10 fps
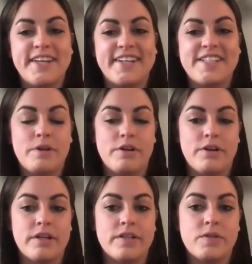
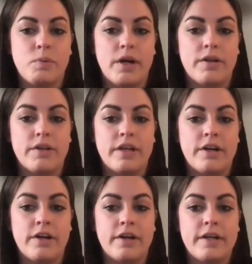experience where
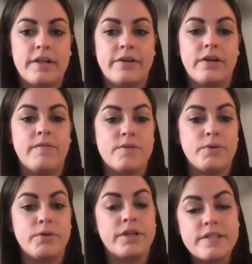they're
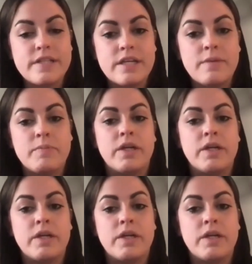comfortable in a team,